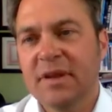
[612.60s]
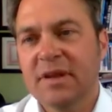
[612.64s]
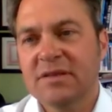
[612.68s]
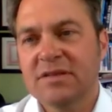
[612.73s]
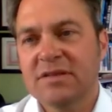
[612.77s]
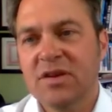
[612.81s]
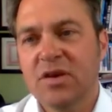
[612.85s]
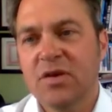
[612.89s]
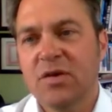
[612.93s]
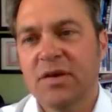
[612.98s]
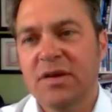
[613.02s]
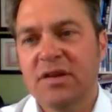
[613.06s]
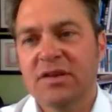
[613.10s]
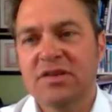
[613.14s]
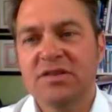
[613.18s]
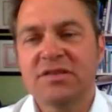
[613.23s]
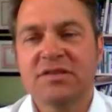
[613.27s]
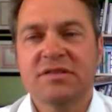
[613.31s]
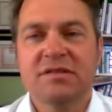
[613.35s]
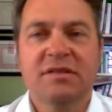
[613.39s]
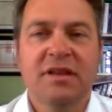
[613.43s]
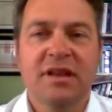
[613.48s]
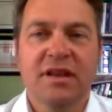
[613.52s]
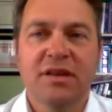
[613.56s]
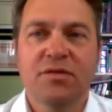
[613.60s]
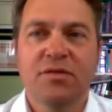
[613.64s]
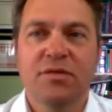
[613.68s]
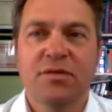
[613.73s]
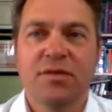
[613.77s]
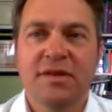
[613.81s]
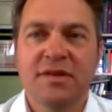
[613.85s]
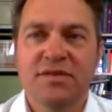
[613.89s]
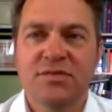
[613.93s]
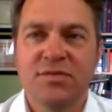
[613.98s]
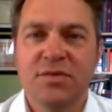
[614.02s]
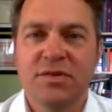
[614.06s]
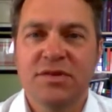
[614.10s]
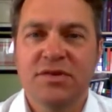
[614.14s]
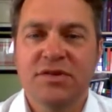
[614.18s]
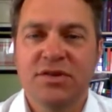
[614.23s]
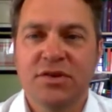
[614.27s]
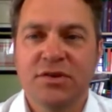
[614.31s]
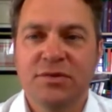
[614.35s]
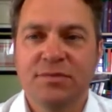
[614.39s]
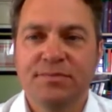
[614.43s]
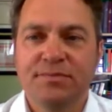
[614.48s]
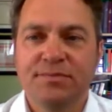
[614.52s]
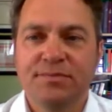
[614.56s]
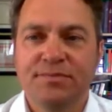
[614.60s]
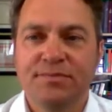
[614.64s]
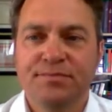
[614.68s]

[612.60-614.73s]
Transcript: So you can just click through this one too.